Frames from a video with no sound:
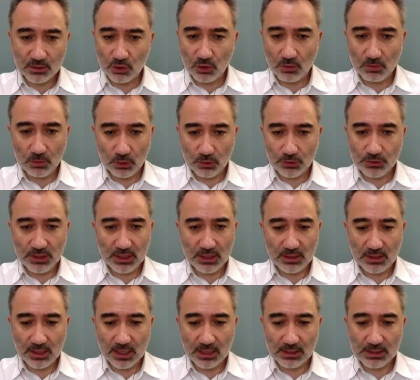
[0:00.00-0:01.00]
no mercy in
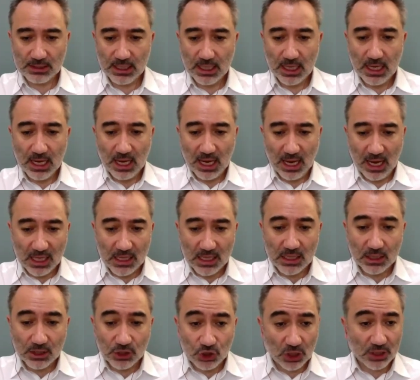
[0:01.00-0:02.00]
that.
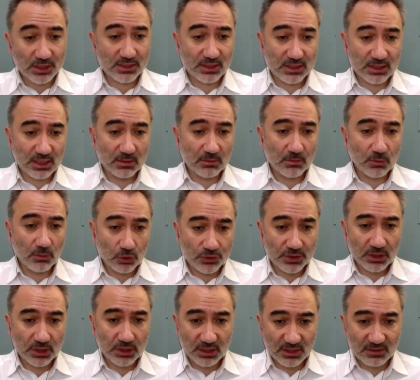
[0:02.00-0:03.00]
And justice and
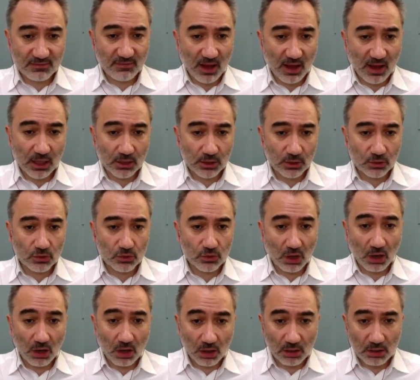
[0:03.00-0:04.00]
mercy, these values
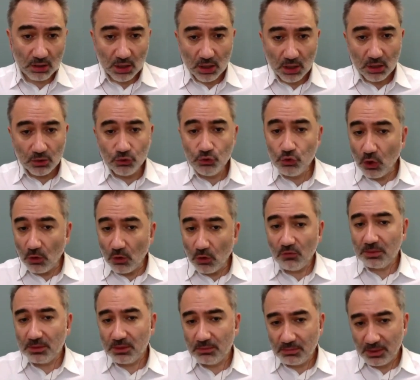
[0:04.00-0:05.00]
are
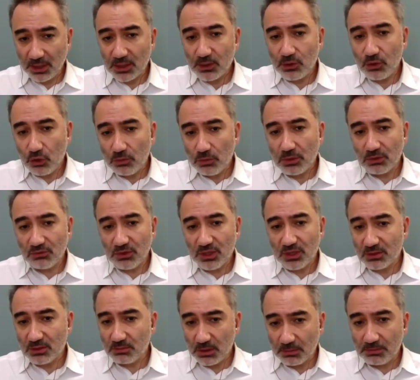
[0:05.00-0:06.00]
knowable by human
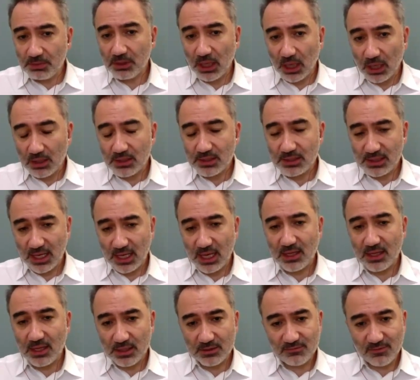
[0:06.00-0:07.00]
reason. People understand
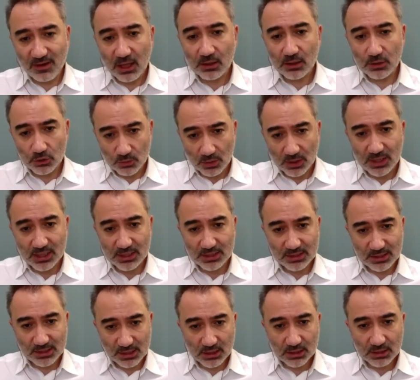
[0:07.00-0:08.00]
these values when they
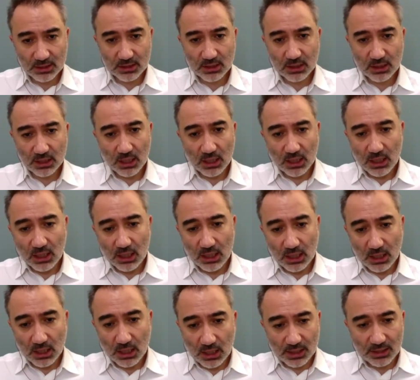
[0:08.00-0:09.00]
see it.
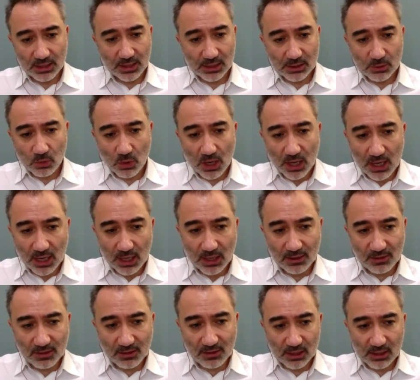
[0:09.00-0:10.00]
And that's why I
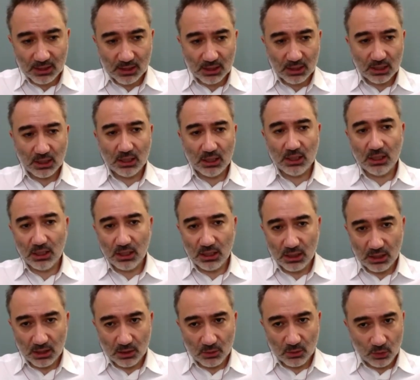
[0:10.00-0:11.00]
think
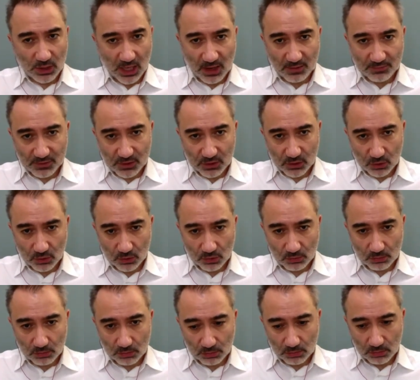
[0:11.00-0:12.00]
we have to
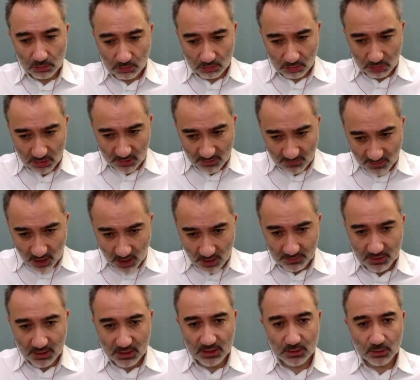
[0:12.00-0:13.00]
revive
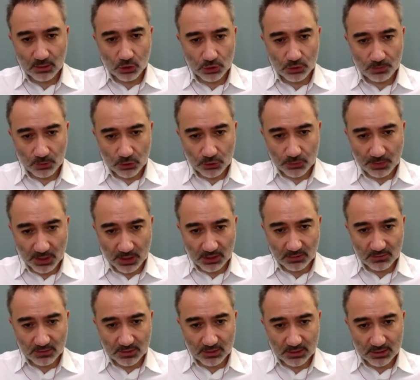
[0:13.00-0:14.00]
these lost
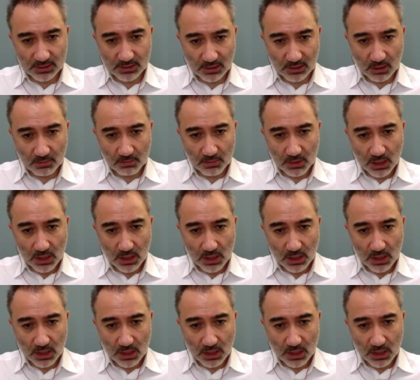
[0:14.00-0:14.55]
perspectives in Islam